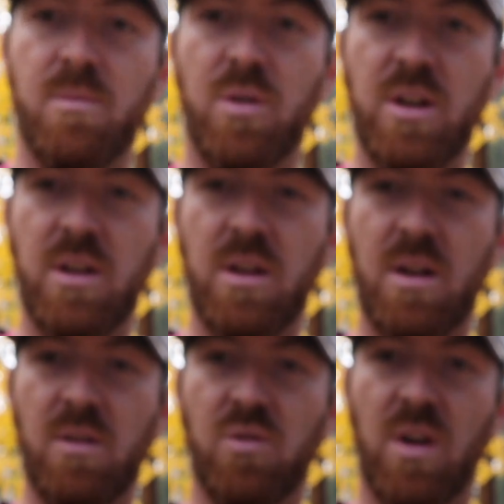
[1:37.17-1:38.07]
pretty
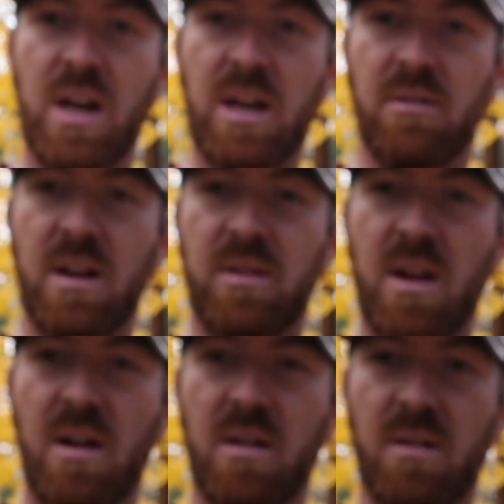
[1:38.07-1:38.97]
good graining right
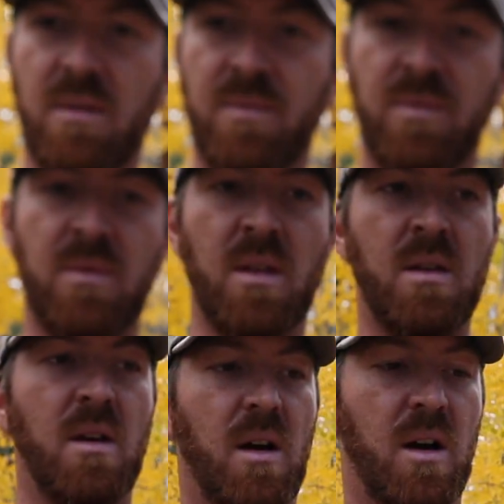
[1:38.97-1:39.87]
there
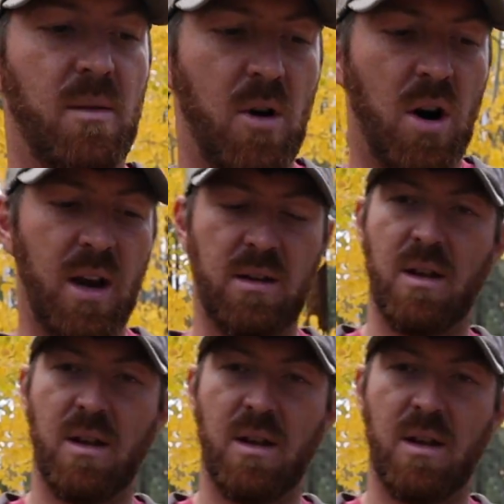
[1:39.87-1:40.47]
um, on it.